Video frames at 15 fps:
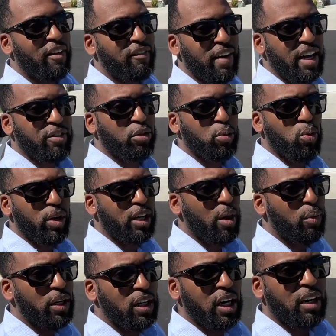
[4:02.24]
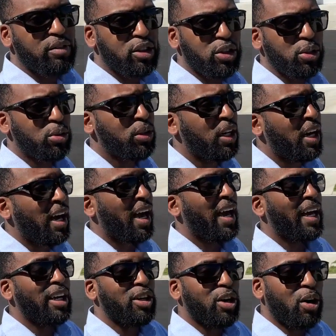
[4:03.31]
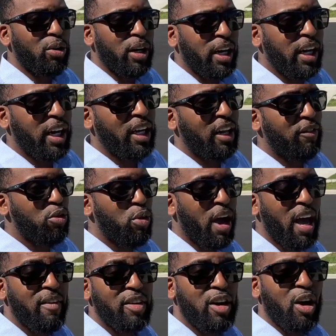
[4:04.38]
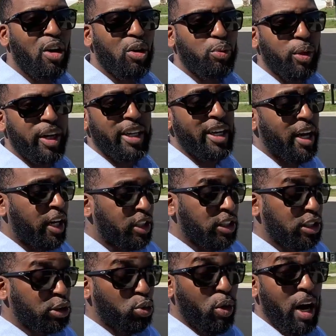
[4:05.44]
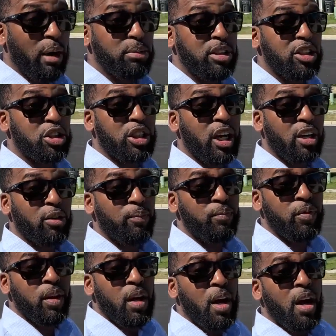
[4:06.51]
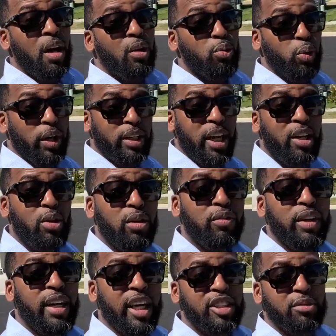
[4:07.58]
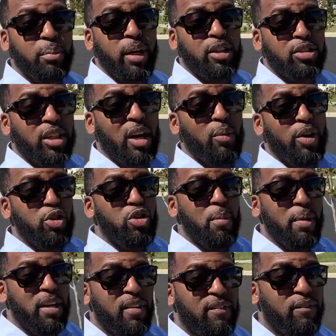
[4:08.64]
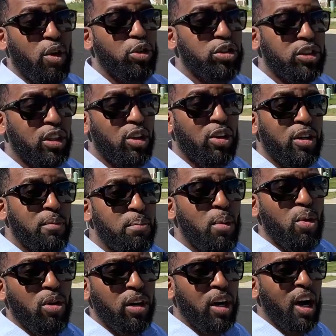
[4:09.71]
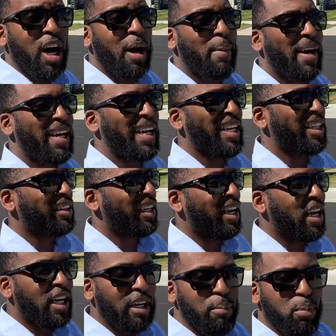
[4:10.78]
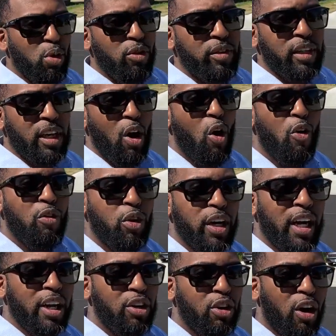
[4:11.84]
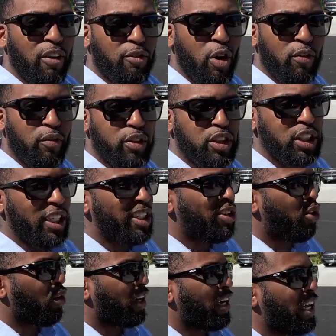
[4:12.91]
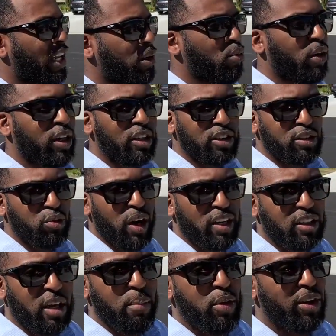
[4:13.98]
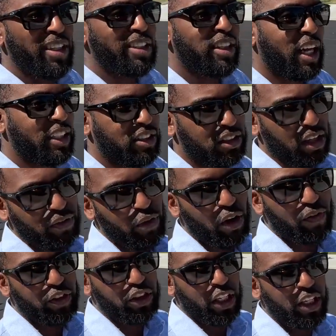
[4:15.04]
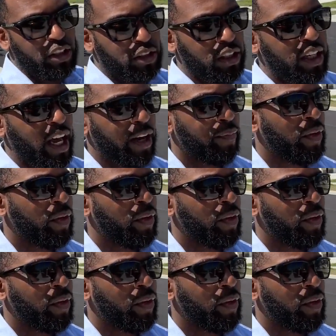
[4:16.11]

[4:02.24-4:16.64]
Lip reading: favorite one that we love to do. And go ahead, if you haven't already, subscribe to the channel, ring that notification bell, so that way you can be the first to learn more about anything can move over in Norfolk, Virginia, or any one of the surrounding communities like Suffolk, Virginia today.